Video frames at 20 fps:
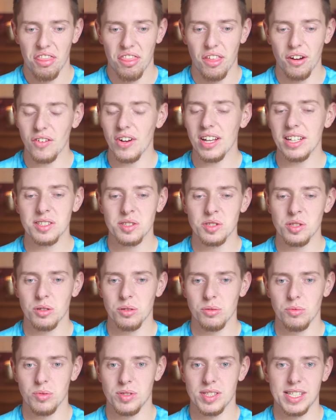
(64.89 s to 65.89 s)
There is
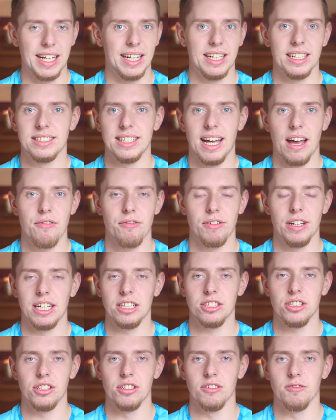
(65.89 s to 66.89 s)
no single
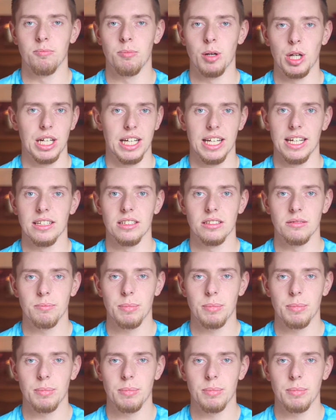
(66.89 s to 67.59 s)
definition of bullying,